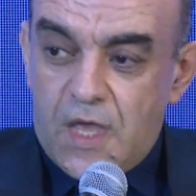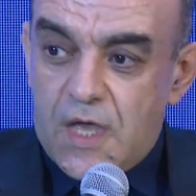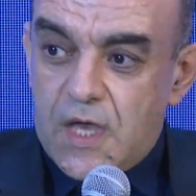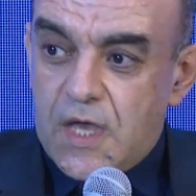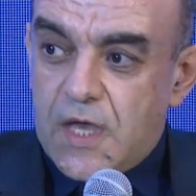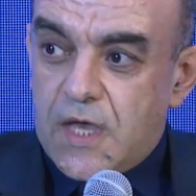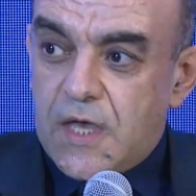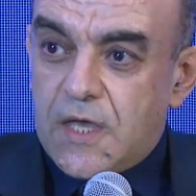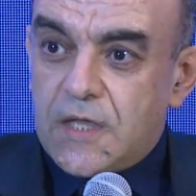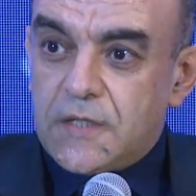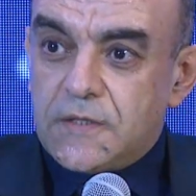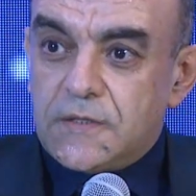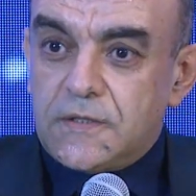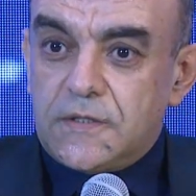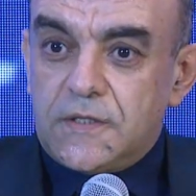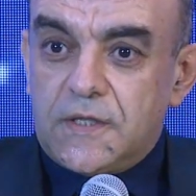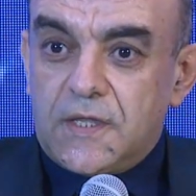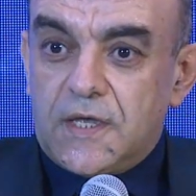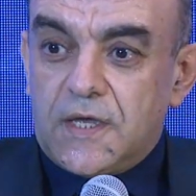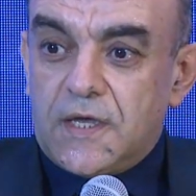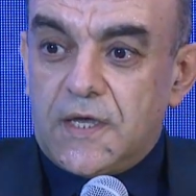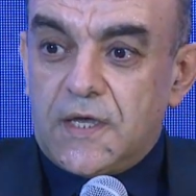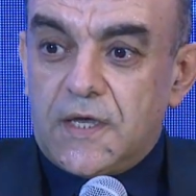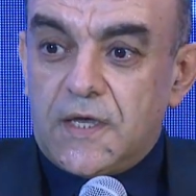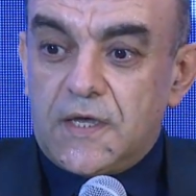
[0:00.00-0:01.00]
And
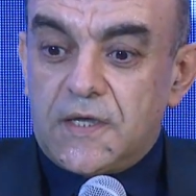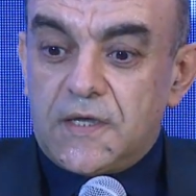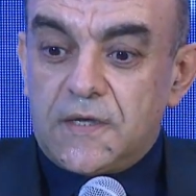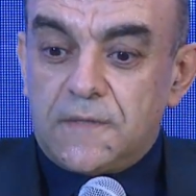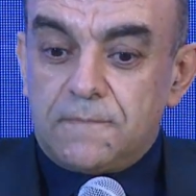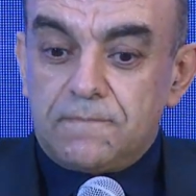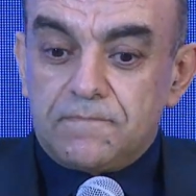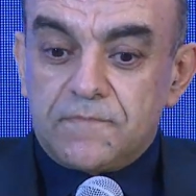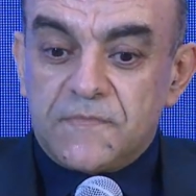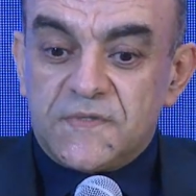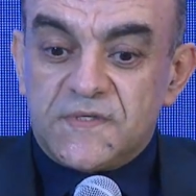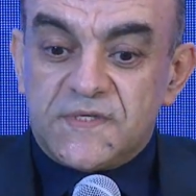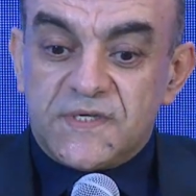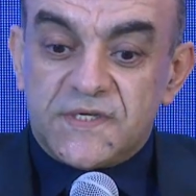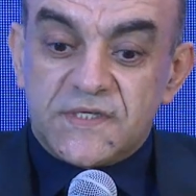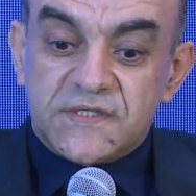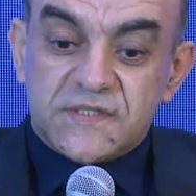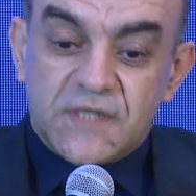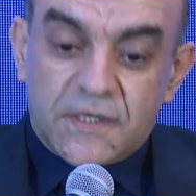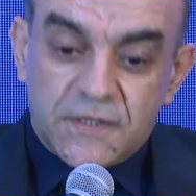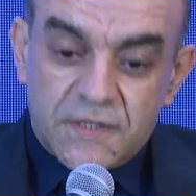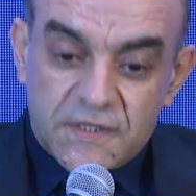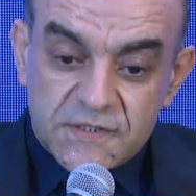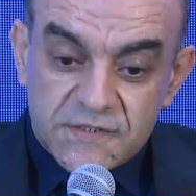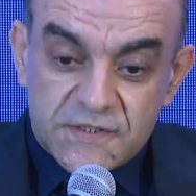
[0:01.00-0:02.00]
there is
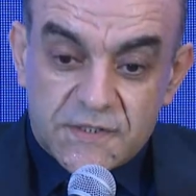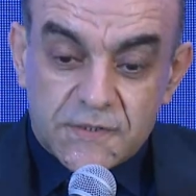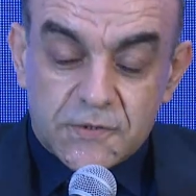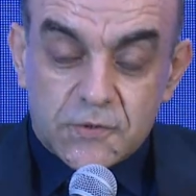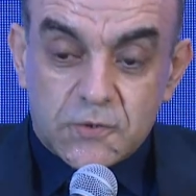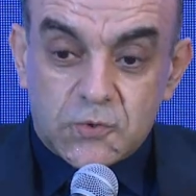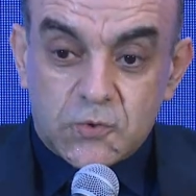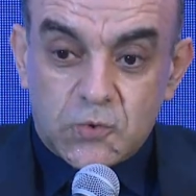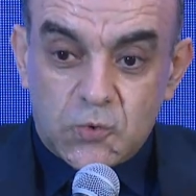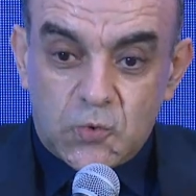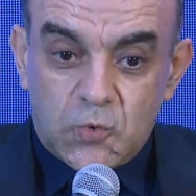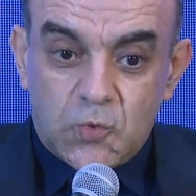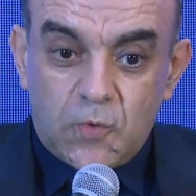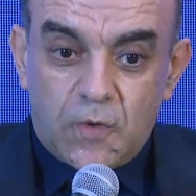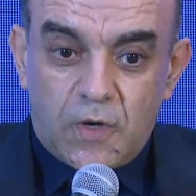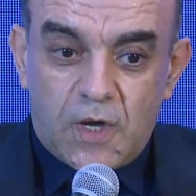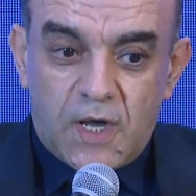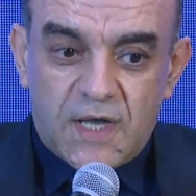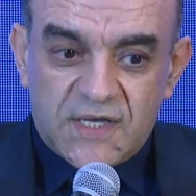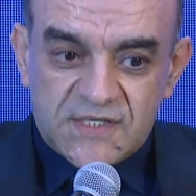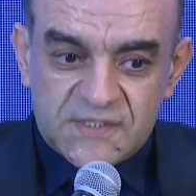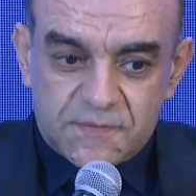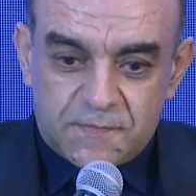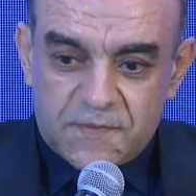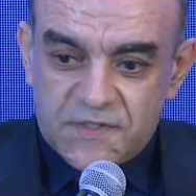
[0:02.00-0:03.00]
another two
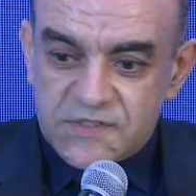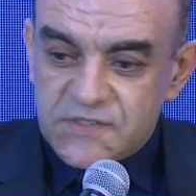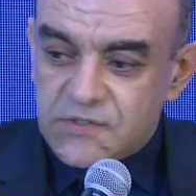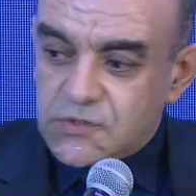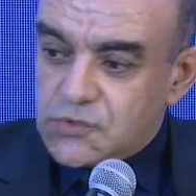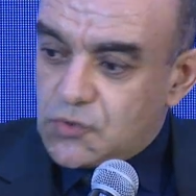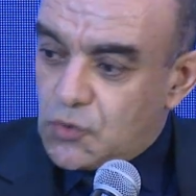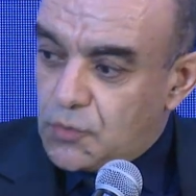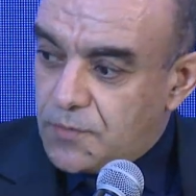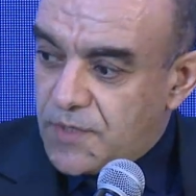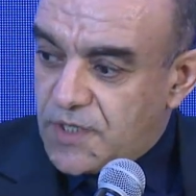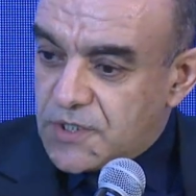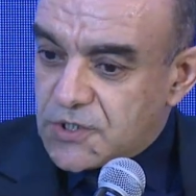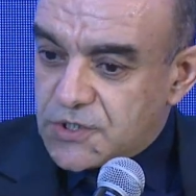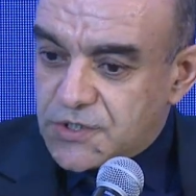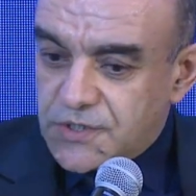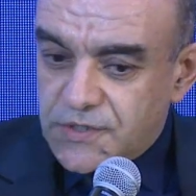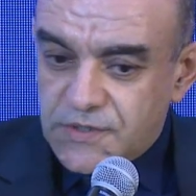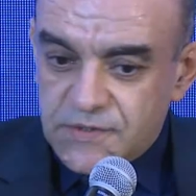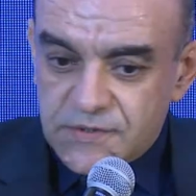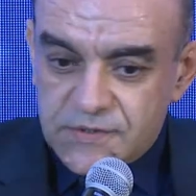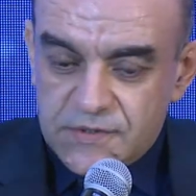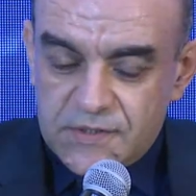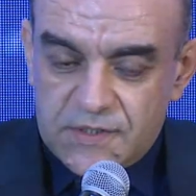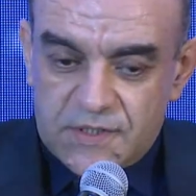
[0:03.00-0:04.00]
aspects you
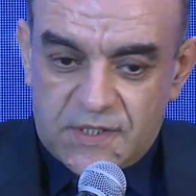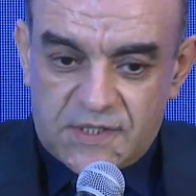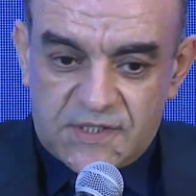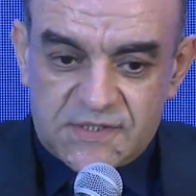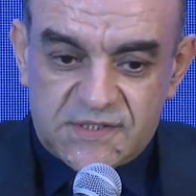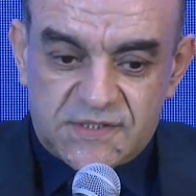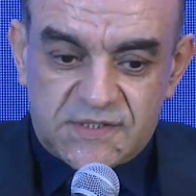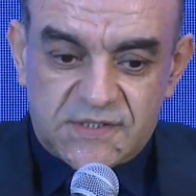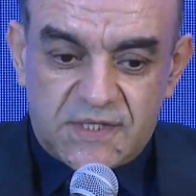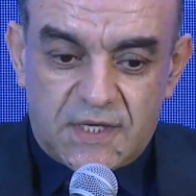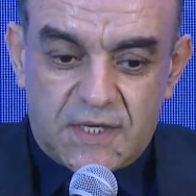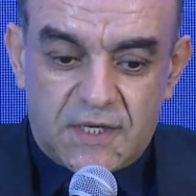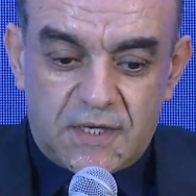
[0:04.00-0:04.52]
mentioned is